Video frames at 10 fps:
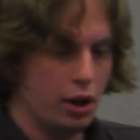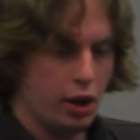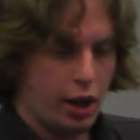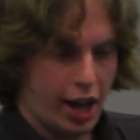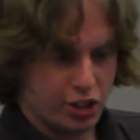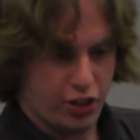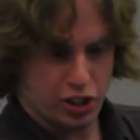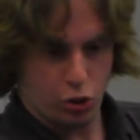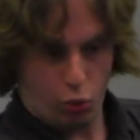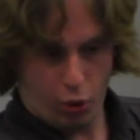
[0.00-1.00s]
And so this
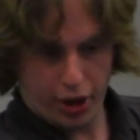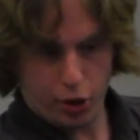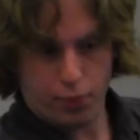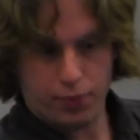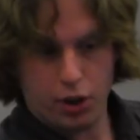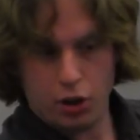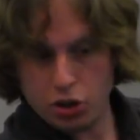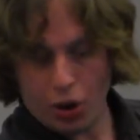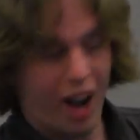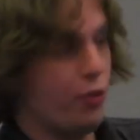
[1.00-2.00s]
should worry you.
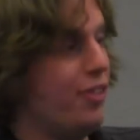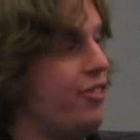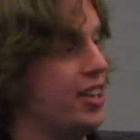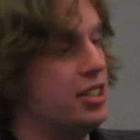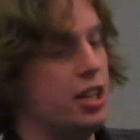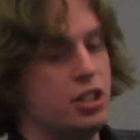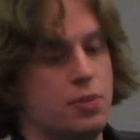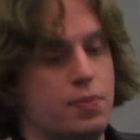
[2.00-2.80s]
So how do we fix this?